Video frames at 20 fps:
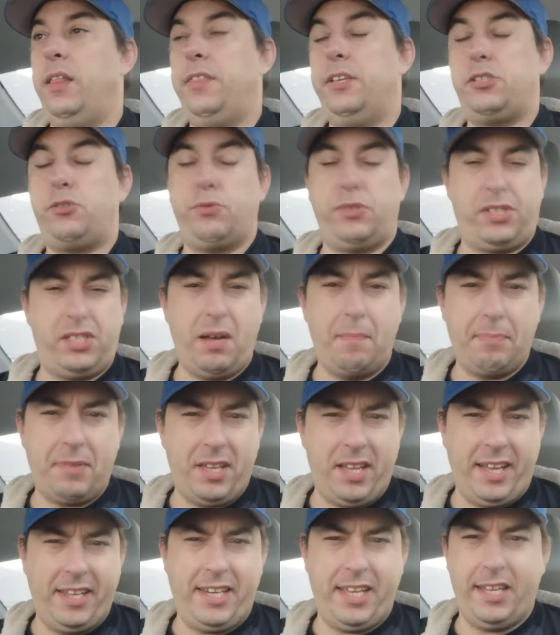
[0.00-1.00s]
This was
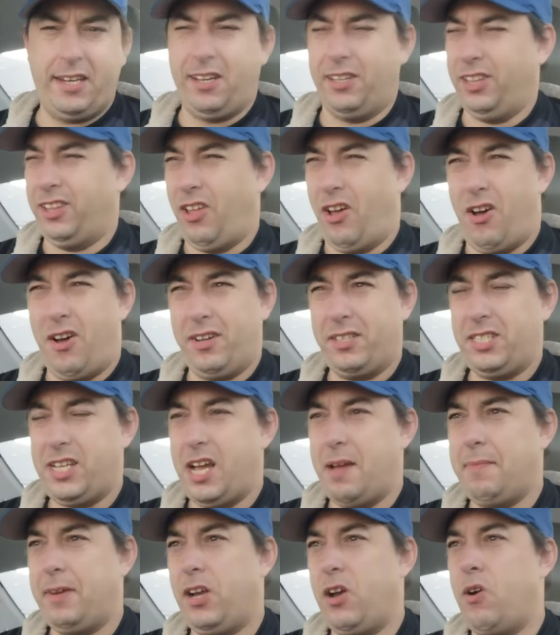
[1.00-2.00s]
something I did a long
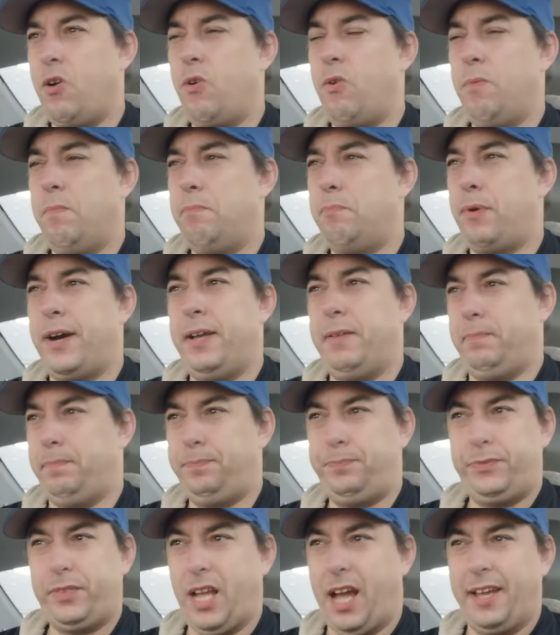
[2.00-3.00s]
time ago, but
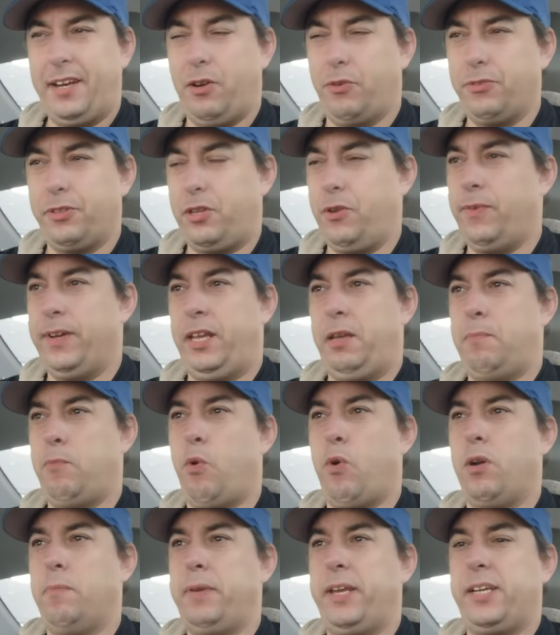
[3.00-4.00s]
I don't do
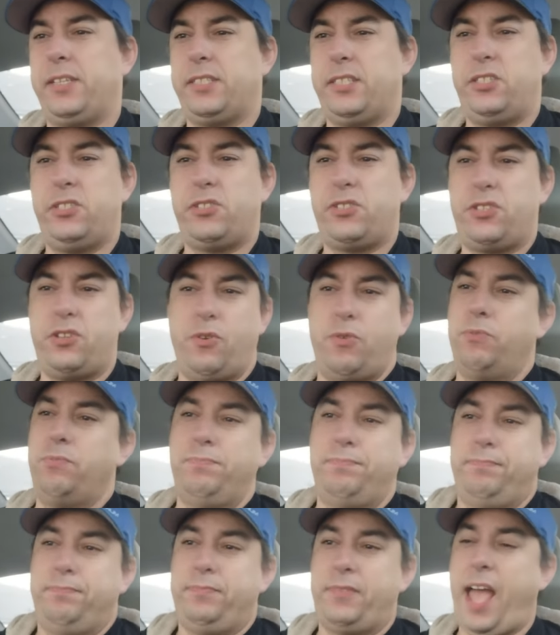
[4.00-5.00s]
anymore because I just don't
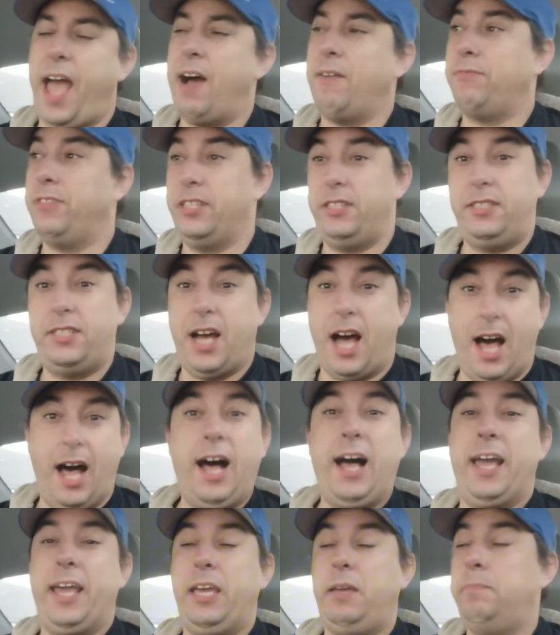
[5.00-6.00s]
have the
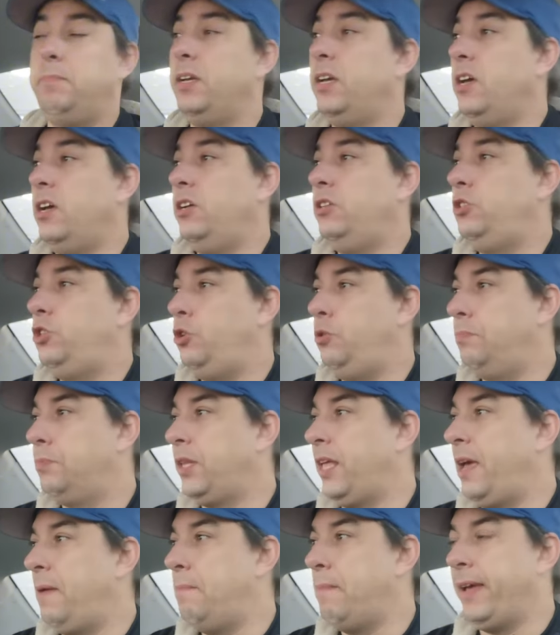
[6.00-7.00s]
time to
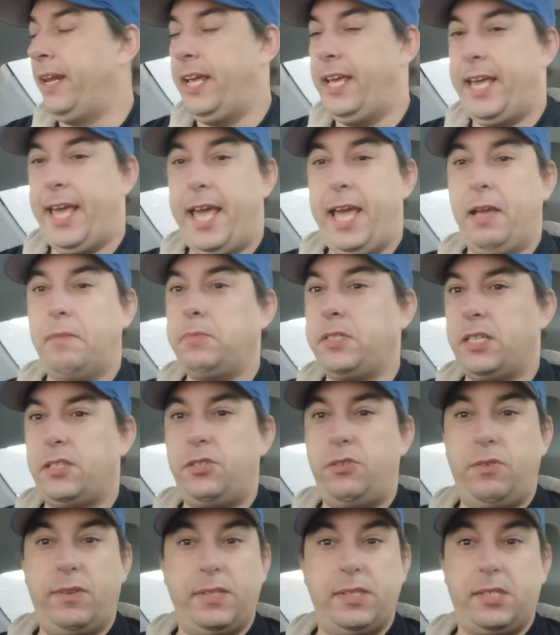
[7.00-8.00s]
play many games.
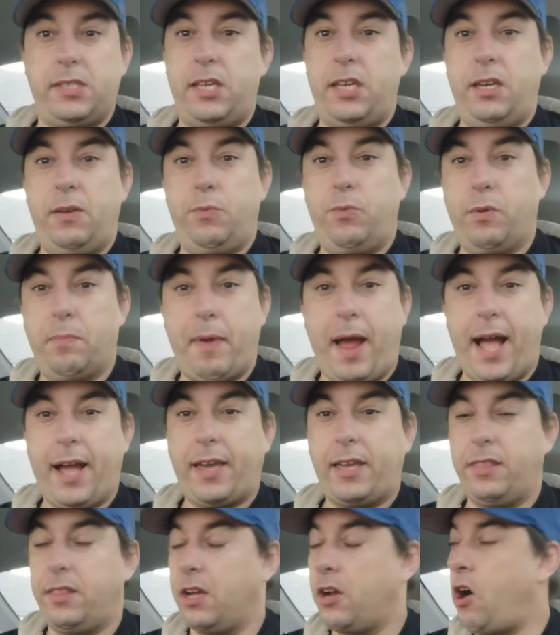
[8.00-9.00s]
As you can see, we're
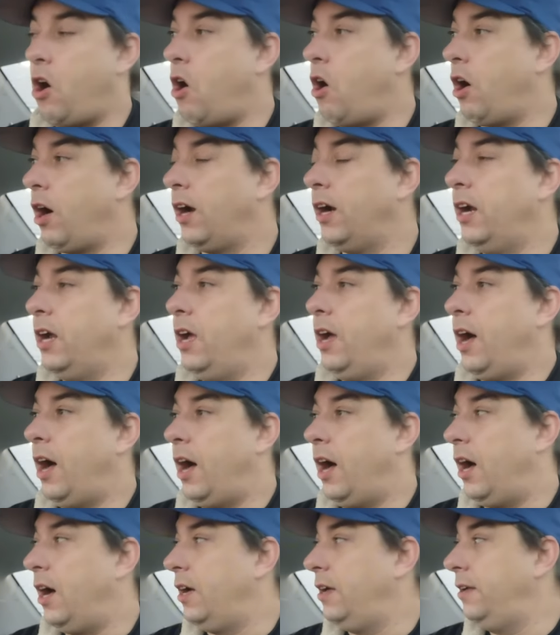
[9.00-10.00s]
back in the car.
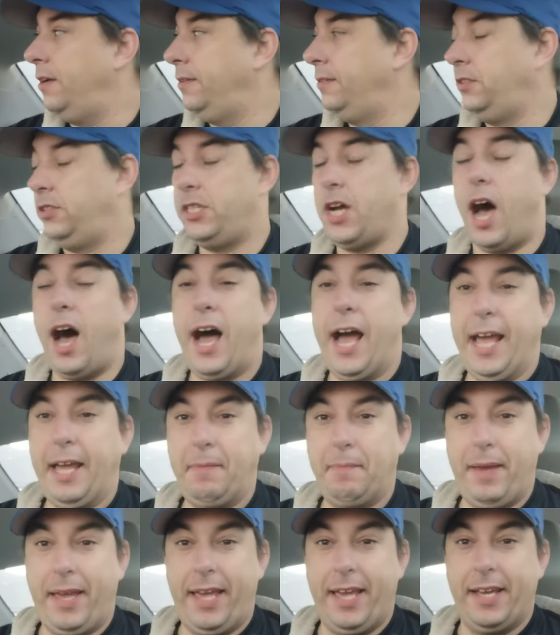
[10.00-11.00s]
Uh,
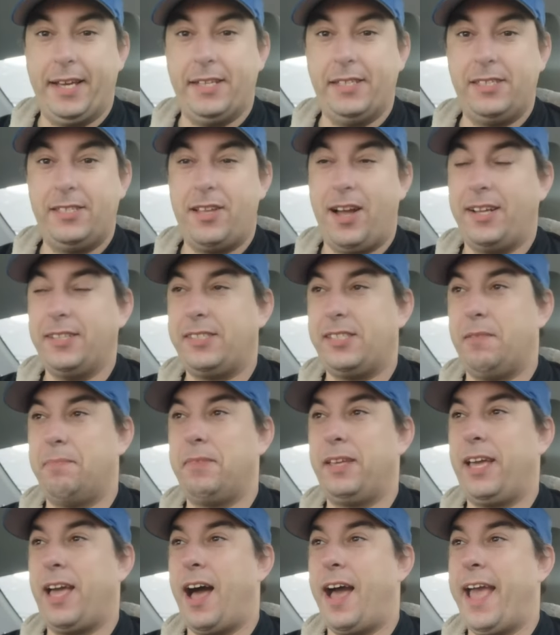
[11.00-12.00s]
time is not
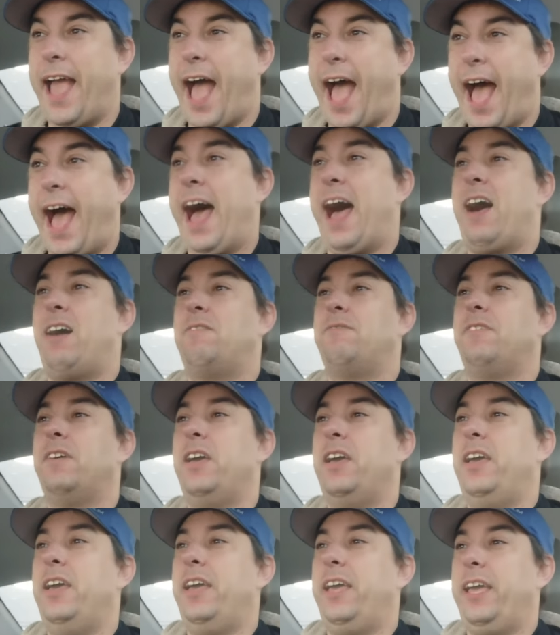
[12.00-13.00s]
something I have
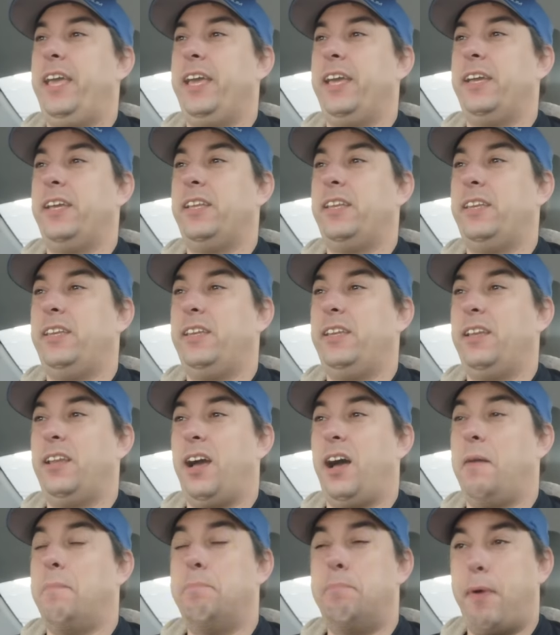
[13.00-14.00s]
in
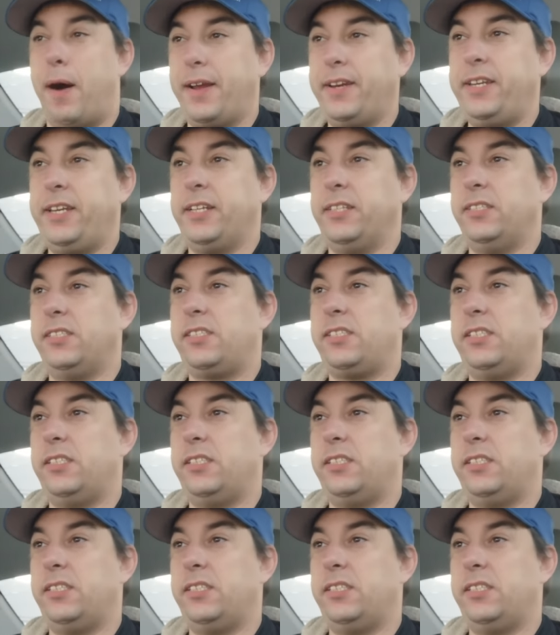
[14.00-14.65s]
abundance.